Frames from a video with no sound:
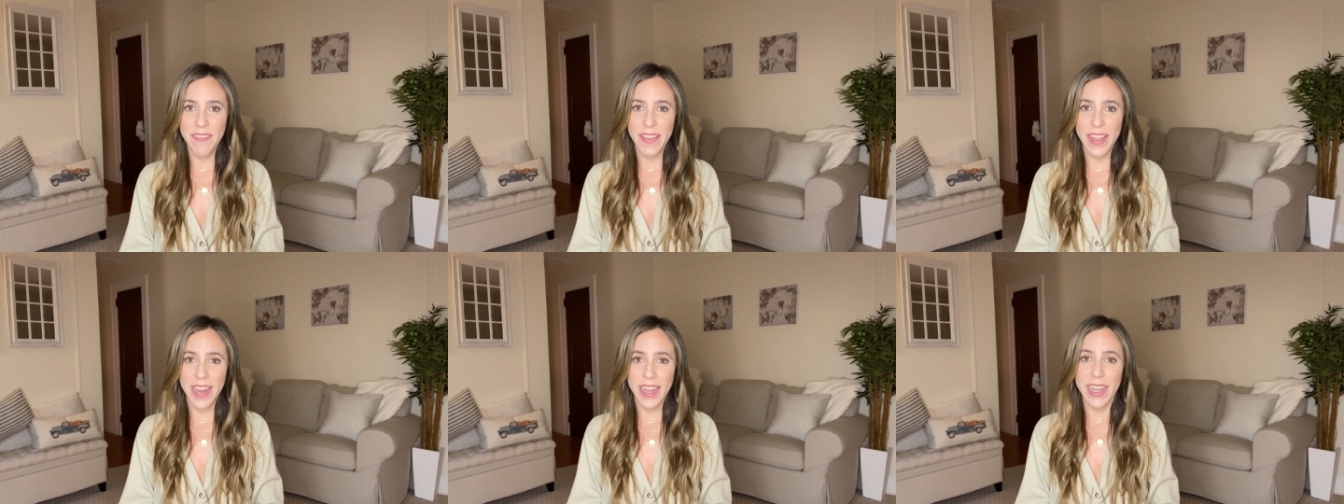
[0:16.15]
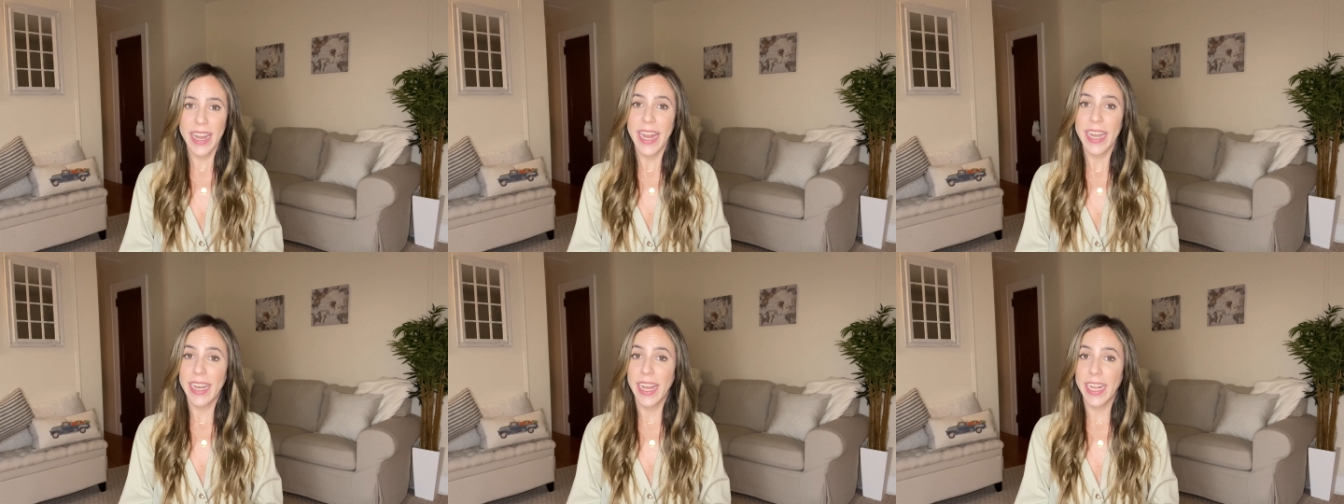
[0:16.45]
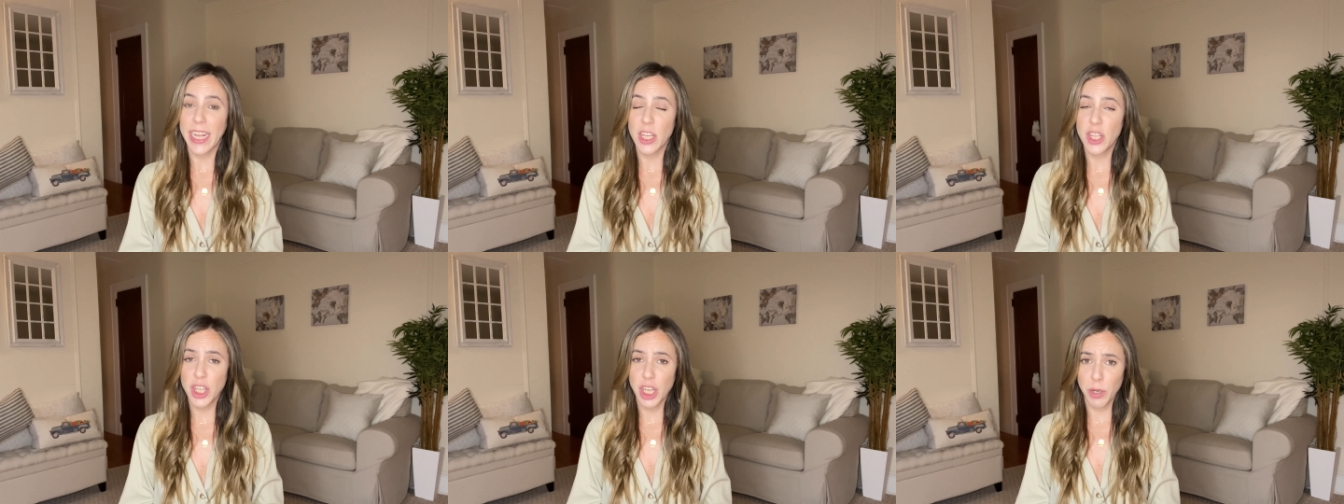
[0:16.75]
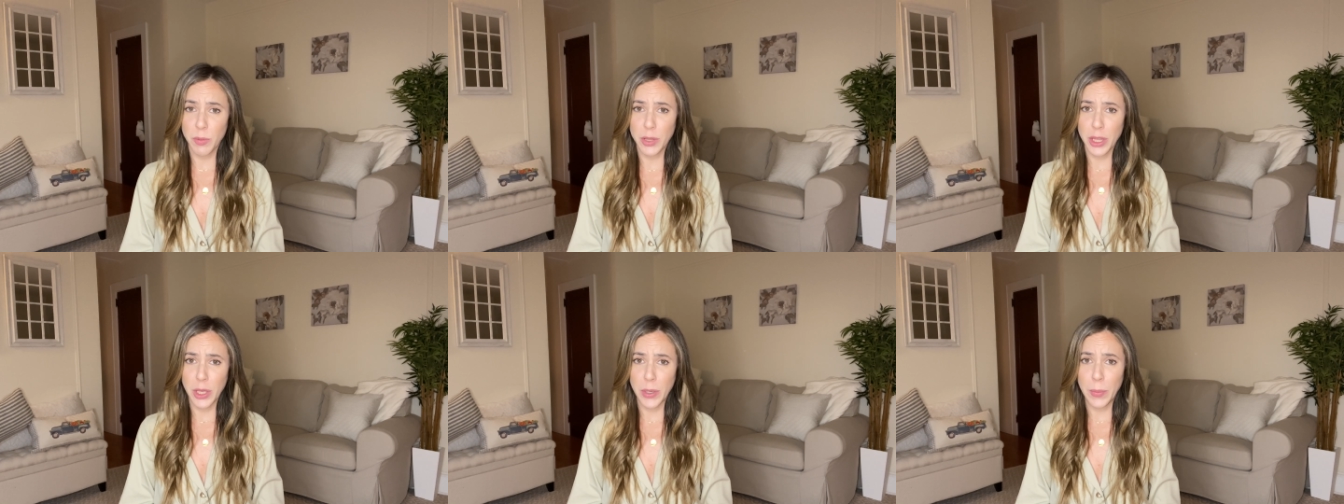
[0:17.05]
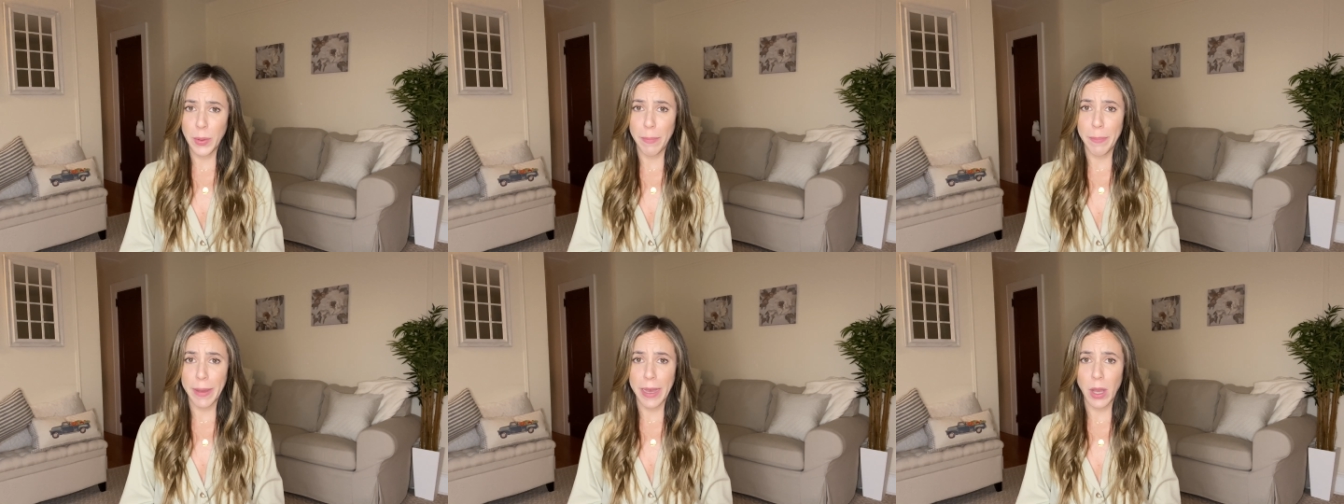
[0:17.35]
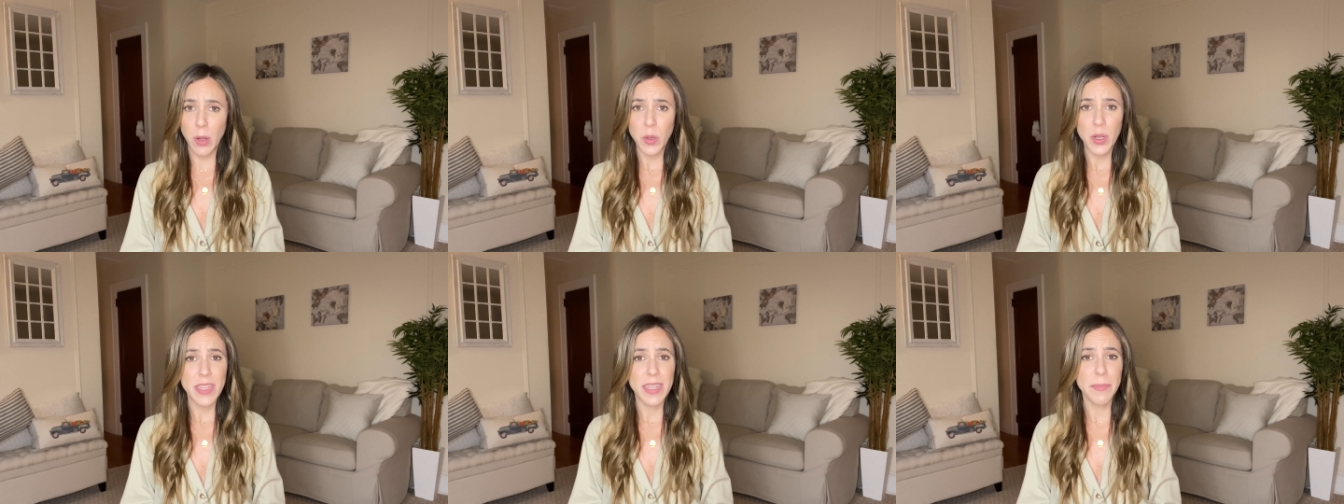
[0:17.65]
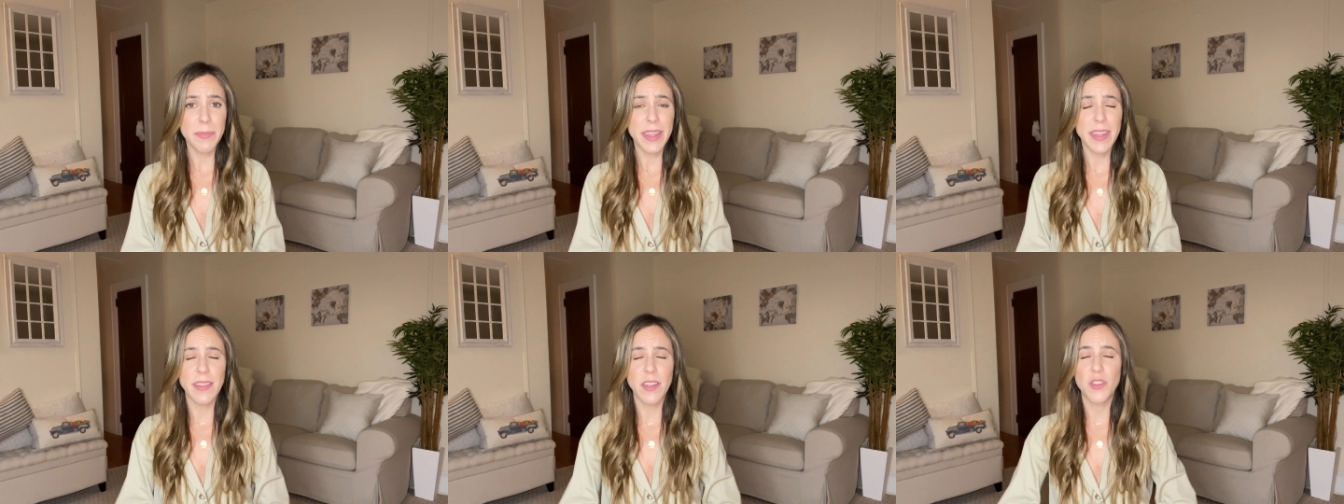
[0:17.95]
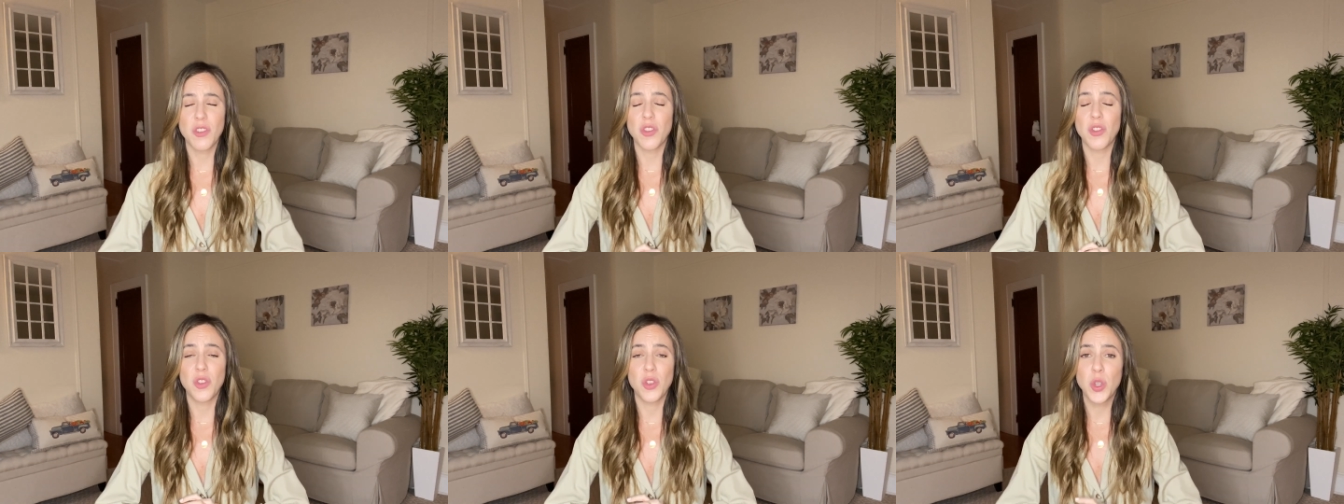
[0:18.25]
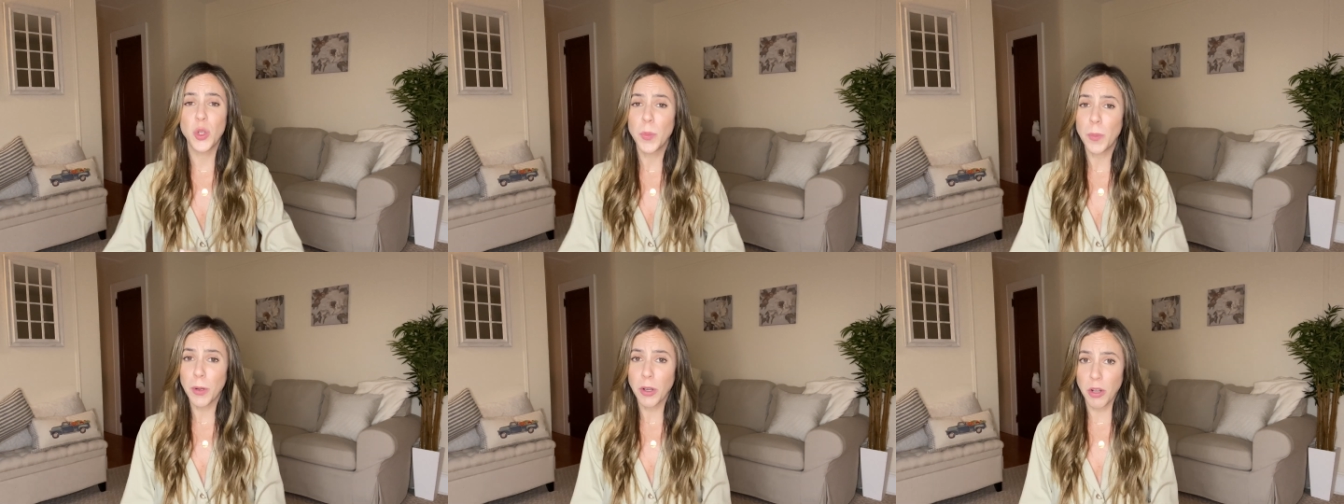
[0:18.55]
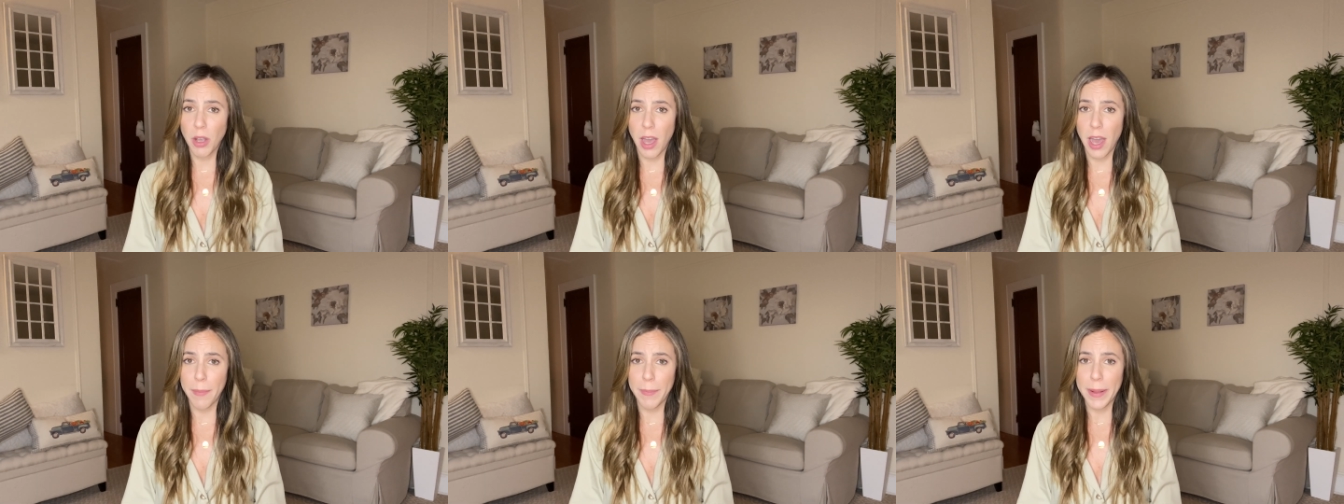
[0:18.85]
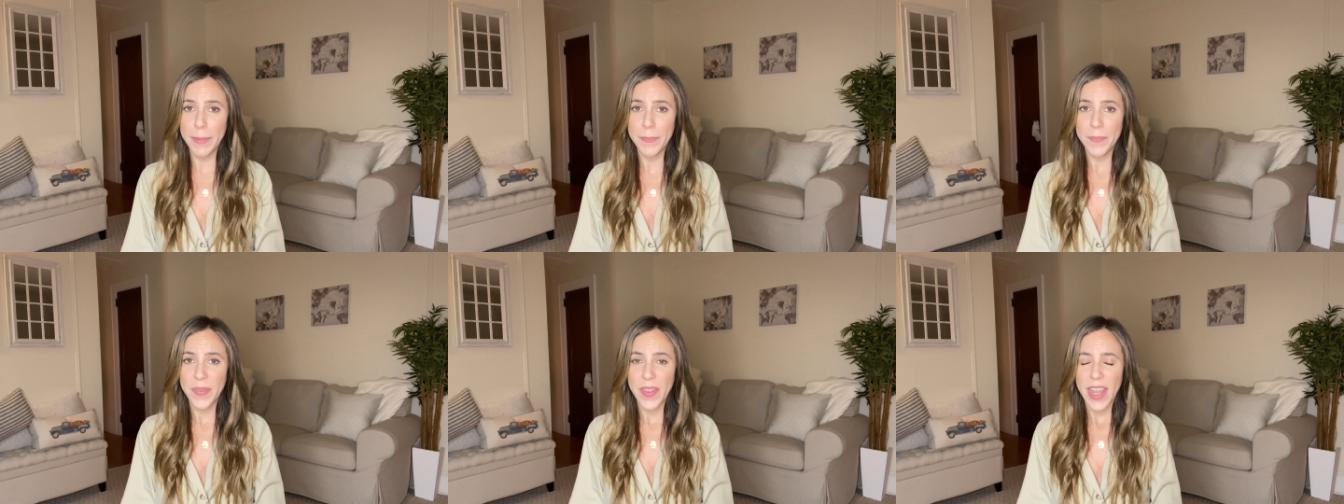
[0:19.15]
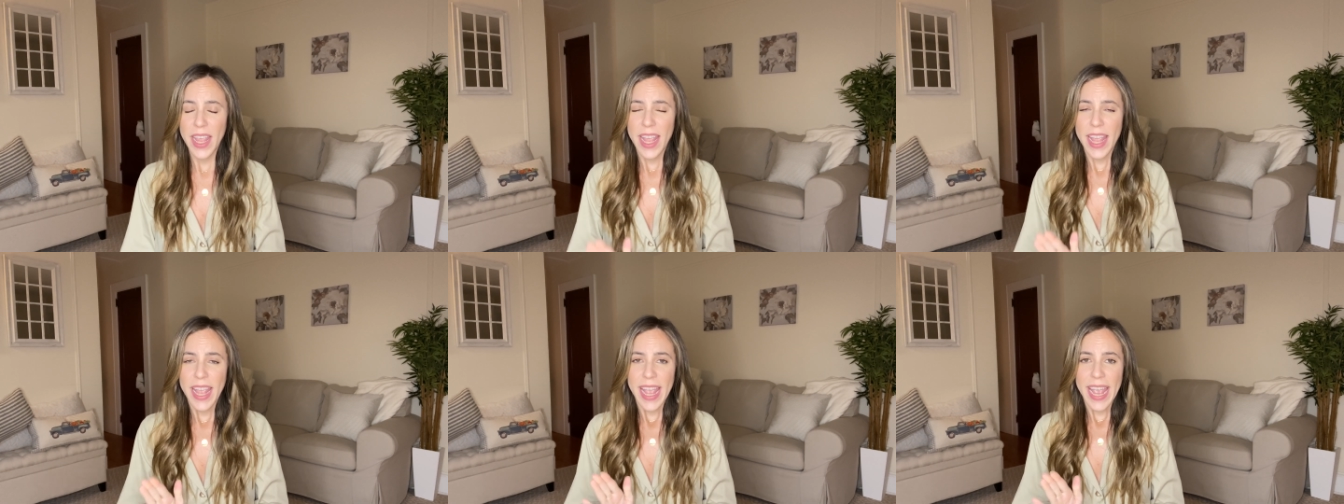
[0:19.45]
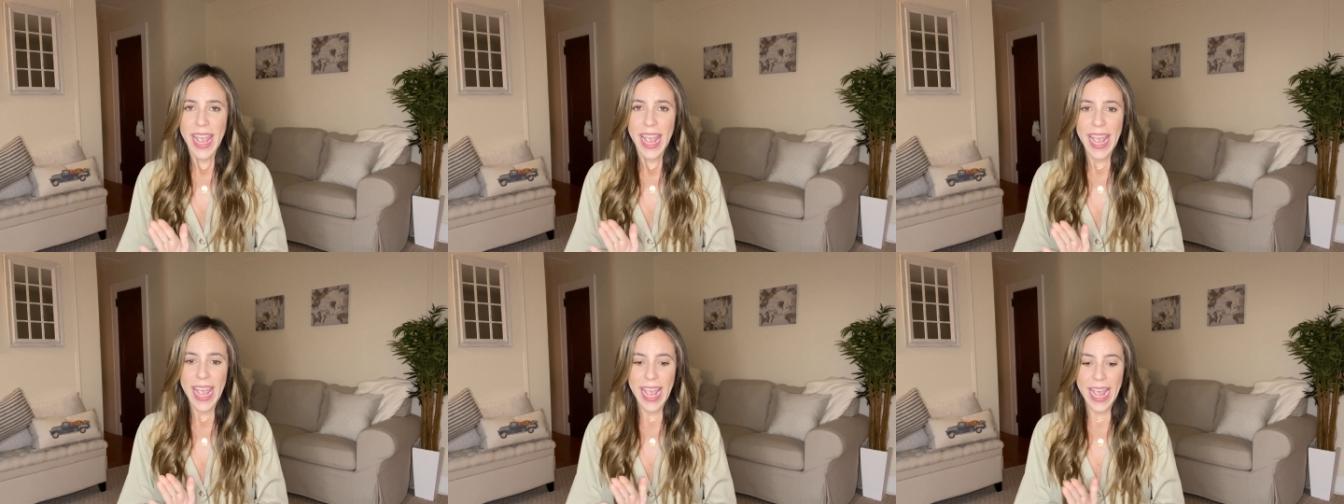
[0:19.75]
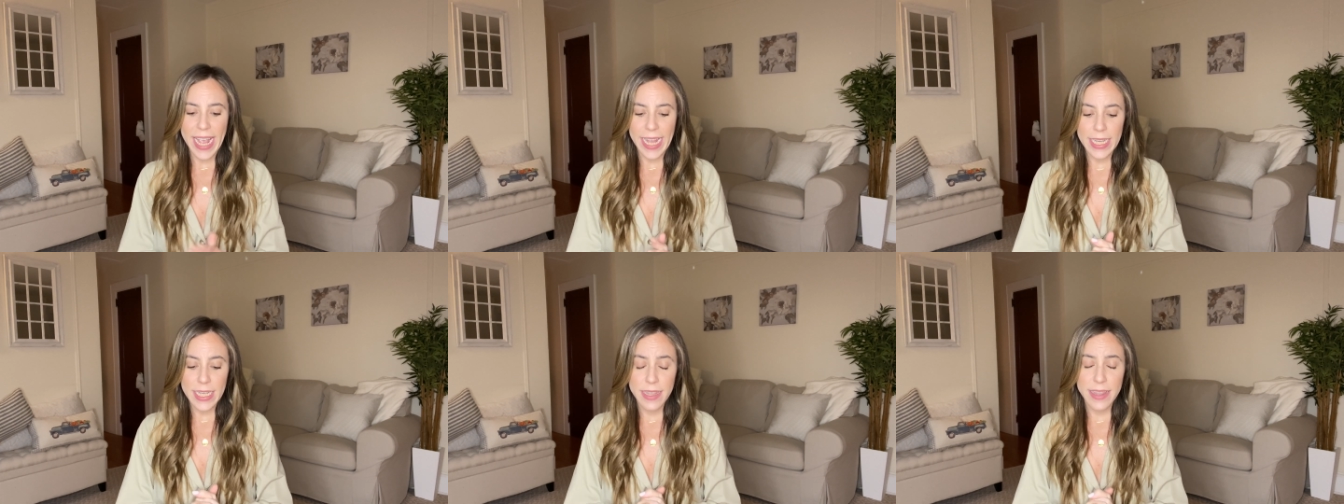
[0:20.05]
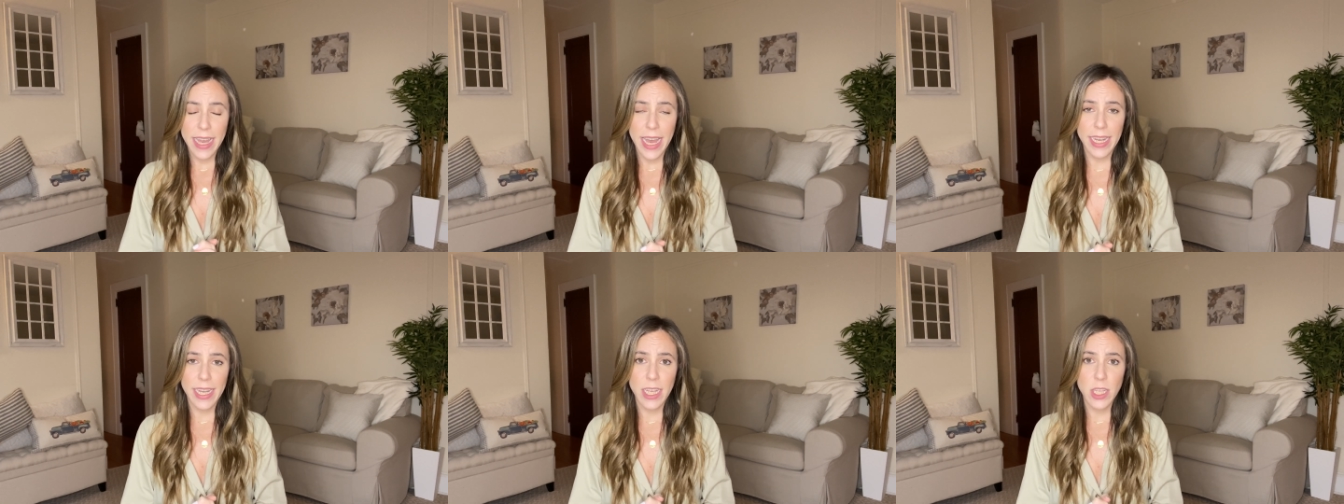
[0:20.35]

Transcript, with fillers: in and I can share with you about something that's super common and that is